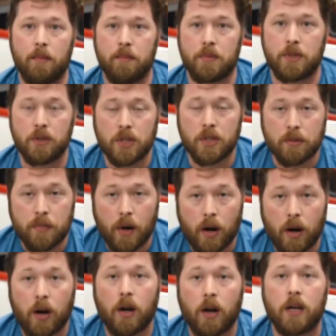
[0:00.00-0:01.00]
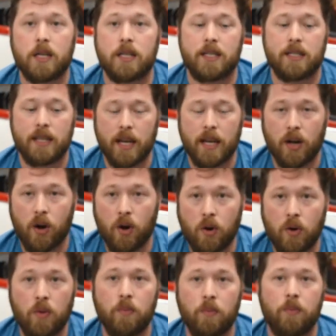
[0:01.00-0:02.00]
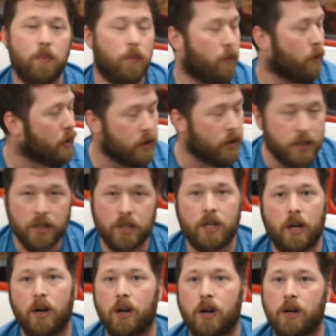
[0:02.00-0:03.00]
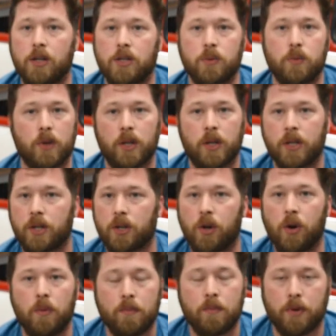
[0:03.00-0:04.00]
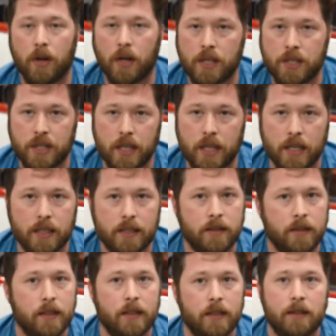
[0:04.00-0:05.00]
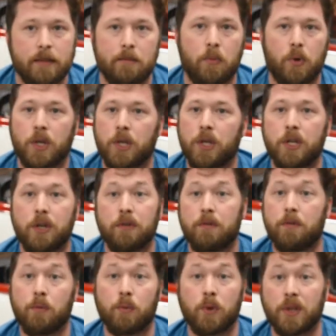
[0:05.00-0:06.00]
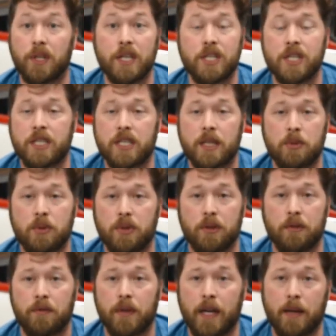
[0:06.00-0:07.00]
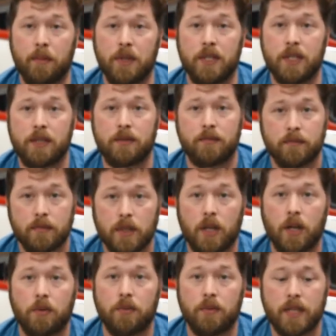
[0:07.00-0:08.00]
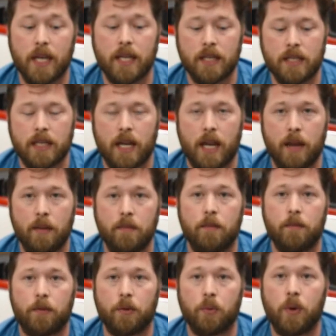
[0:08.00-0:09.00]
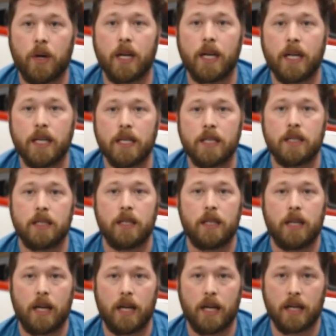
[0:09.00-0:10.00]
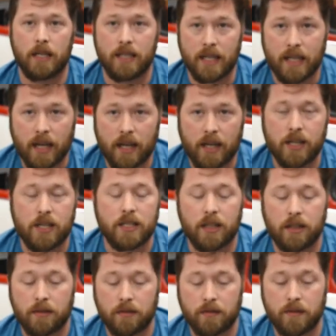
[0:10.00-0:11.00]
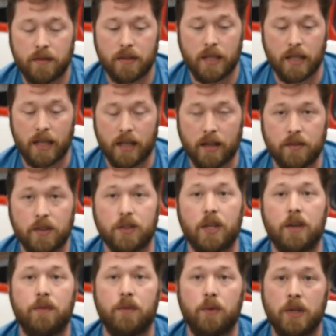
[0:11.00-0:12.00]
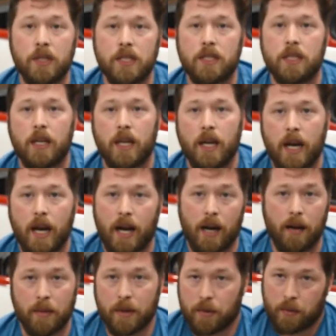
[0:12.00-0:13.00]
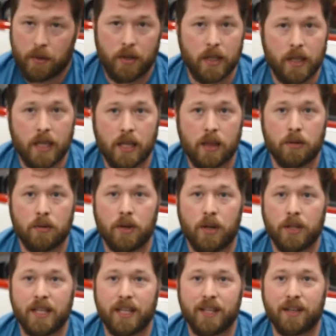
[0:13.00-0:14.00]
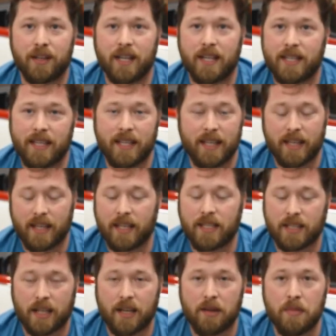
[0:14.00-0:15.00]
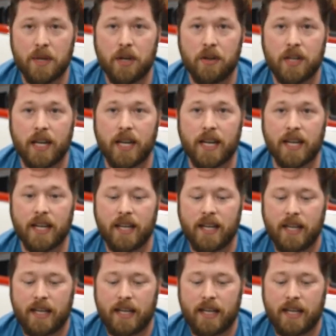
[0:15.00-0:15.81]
Do your part, stay home, work on your cars, work on your home projects, work on your relationships with your family. Just, you know, take this time for what it is. Take care of yourself, take care of your loved ones, and we're all going to get through it on the other end. It's going to be okay.